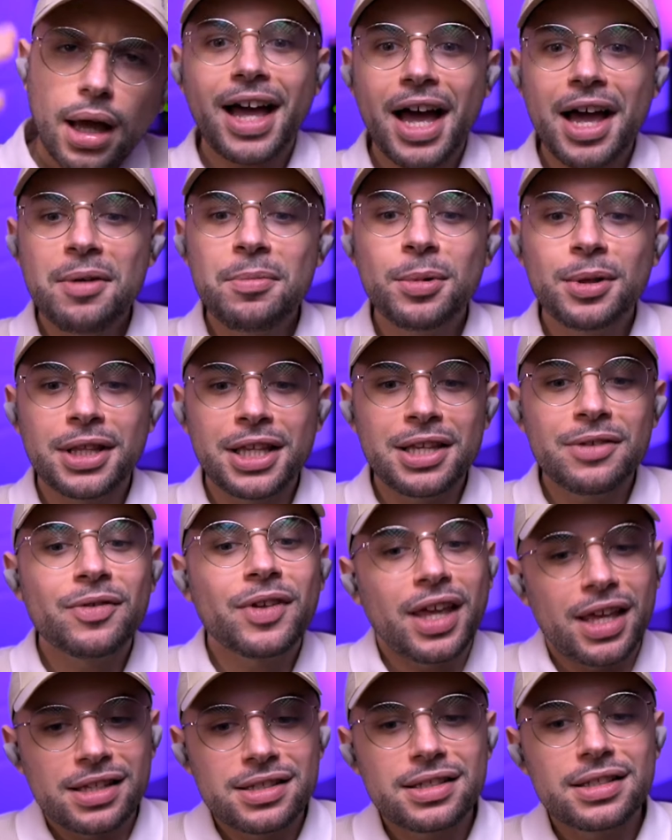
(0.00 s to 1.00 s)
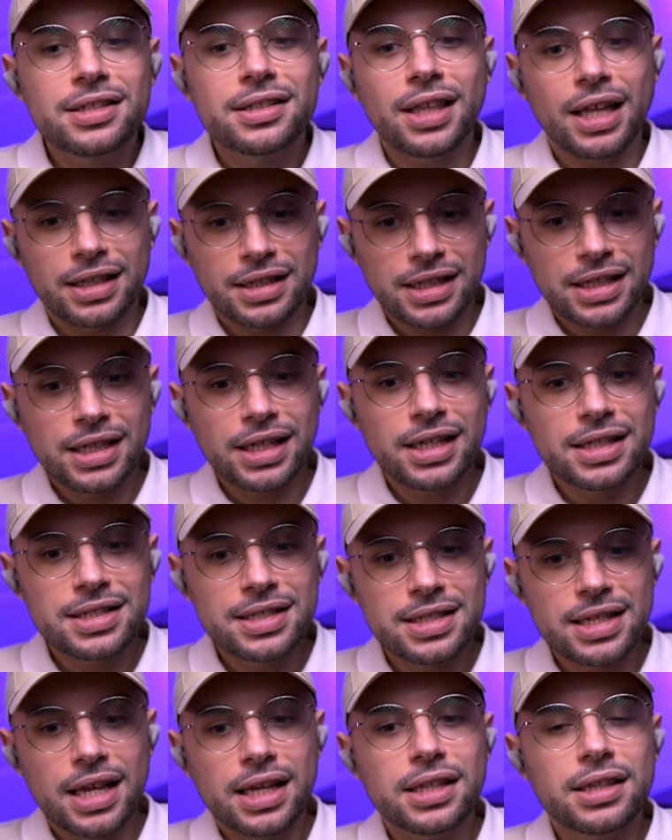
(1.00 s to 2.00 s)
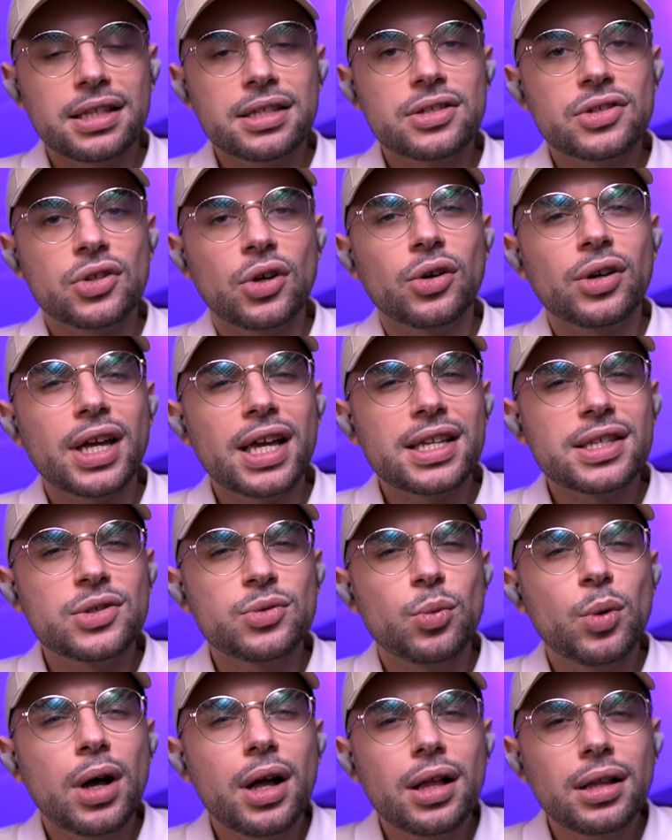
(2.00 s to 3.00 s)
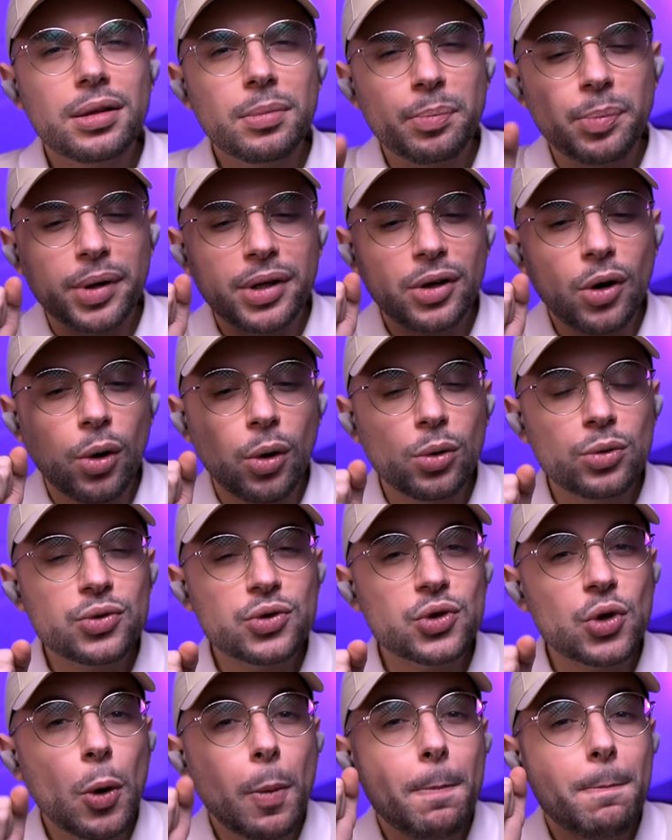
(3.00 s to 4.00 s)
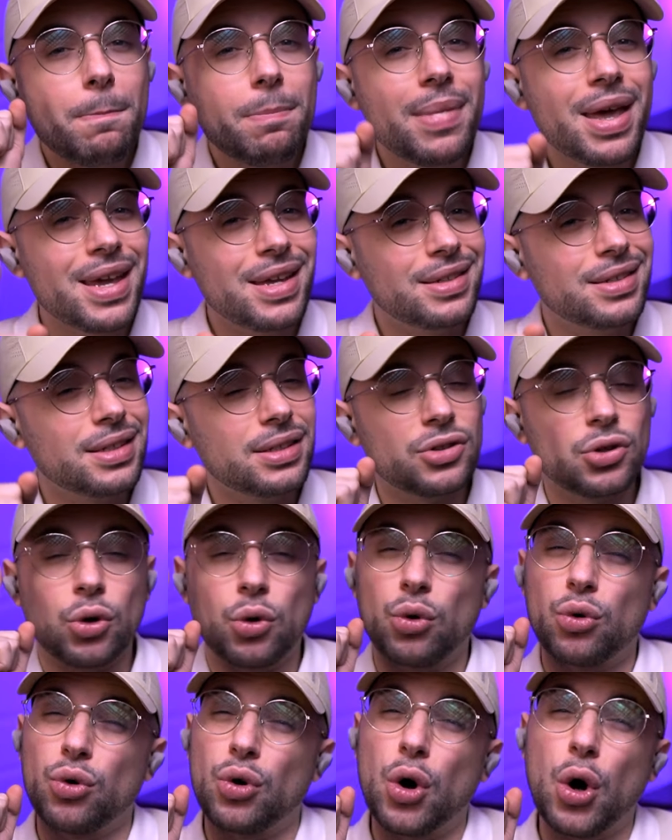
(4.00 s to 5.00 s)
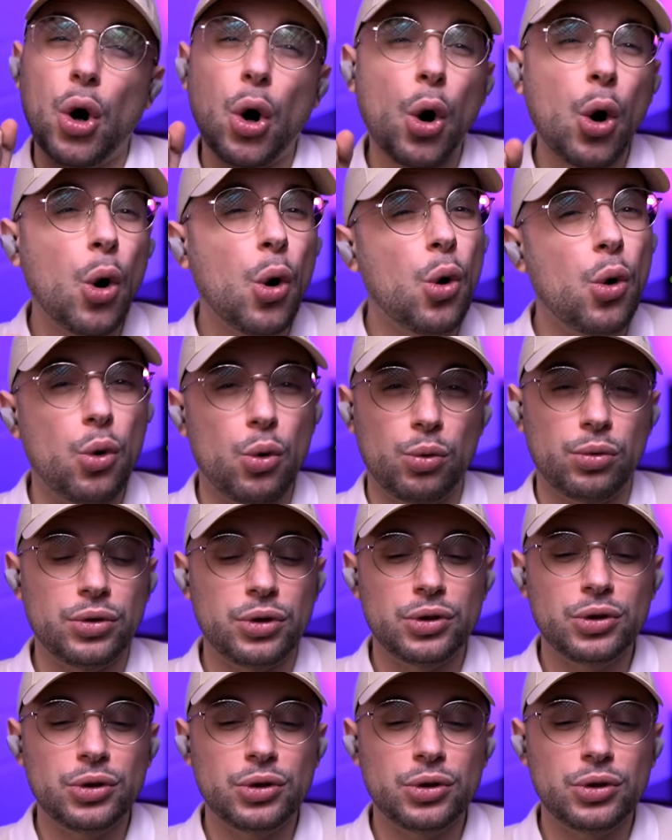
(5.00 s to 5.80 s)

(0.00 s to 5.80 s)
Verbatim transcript: I believe KZ Tandingan sang this song as well, but also made it her own.